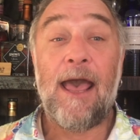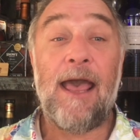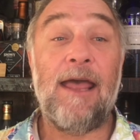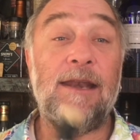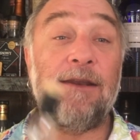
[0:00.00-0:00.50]

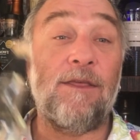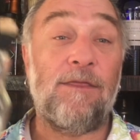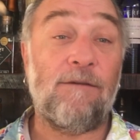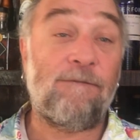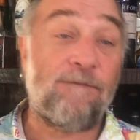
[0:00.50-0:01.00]
And
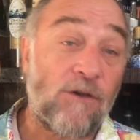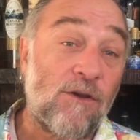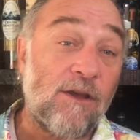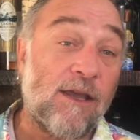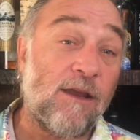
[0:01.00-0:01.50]
the
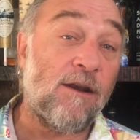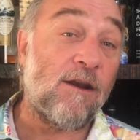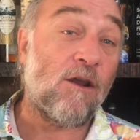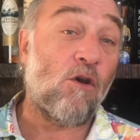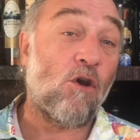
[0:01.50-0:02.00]

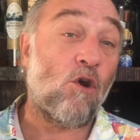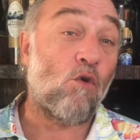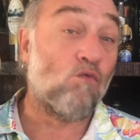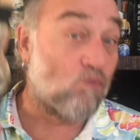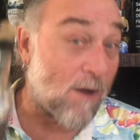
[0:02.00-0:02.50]
Firkin
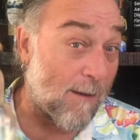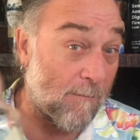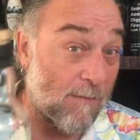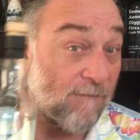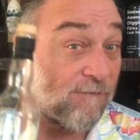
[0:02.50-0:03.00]

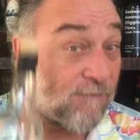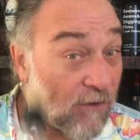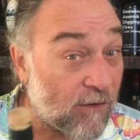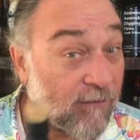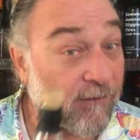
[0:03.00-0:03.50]
Rum
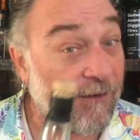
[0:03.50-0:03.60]
first